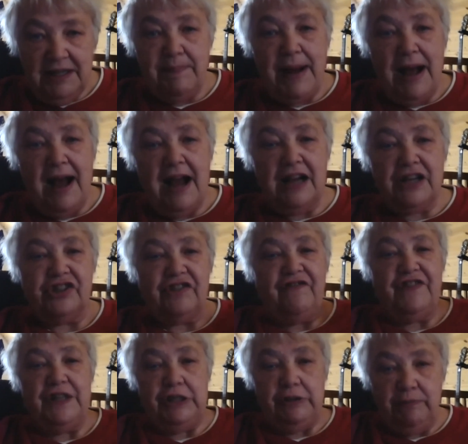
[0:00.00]
box
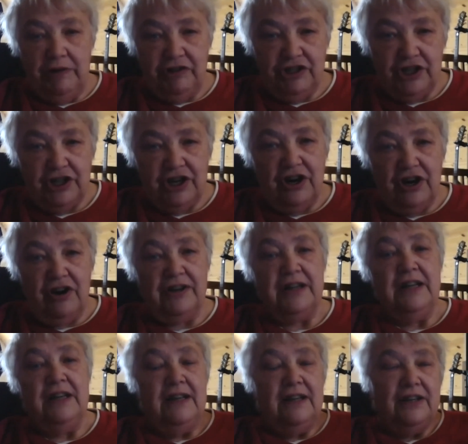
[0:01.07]
filled with dirt.
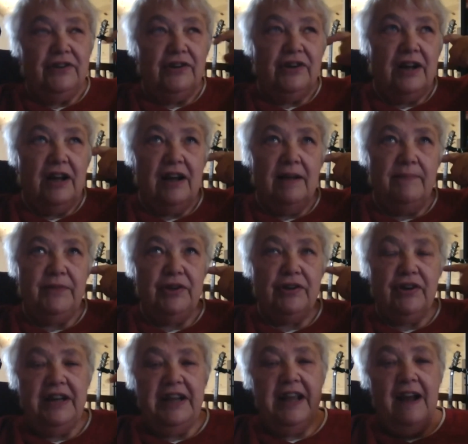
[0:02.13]
You're
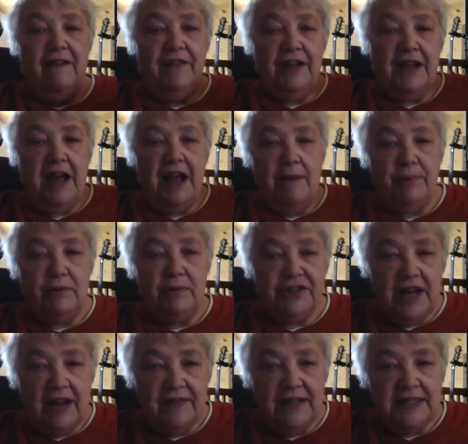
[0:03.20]
going to have the
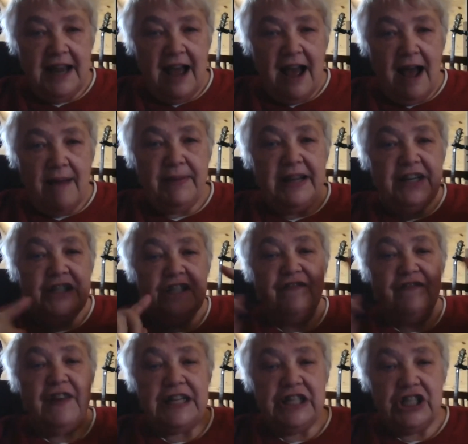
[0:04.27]
compost on the top, and it's
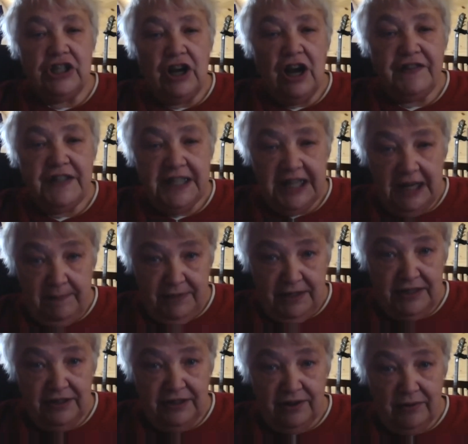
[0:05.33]
fenced off to keep the
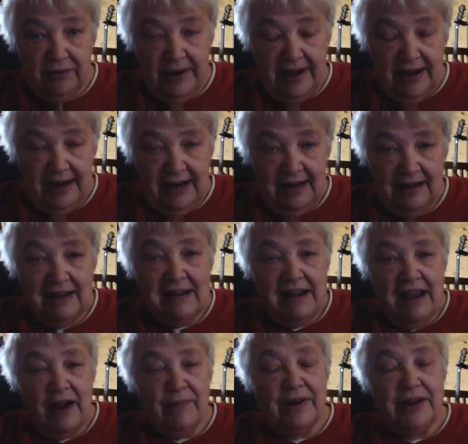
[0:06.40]
deer away.
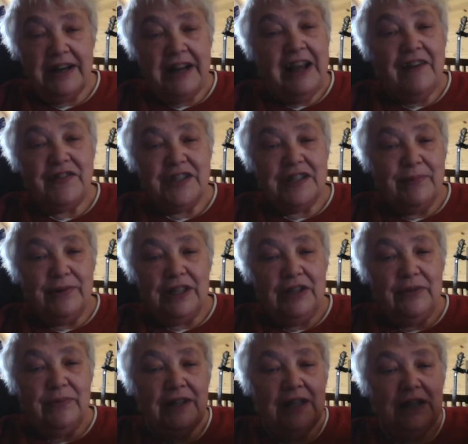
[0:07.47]
And we're going to have some
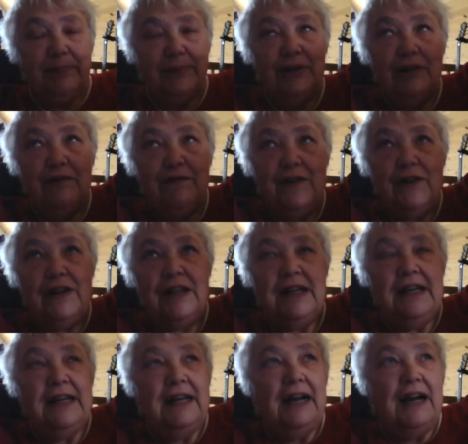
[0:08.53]
really, really beautiful
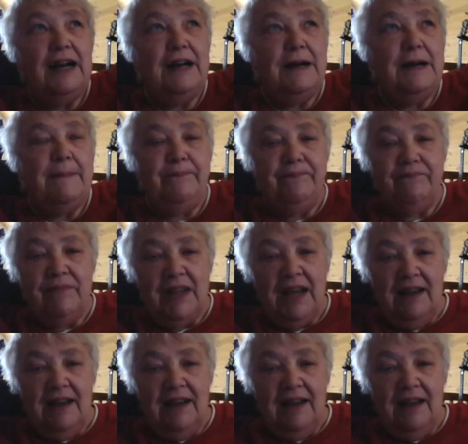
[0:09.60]
objects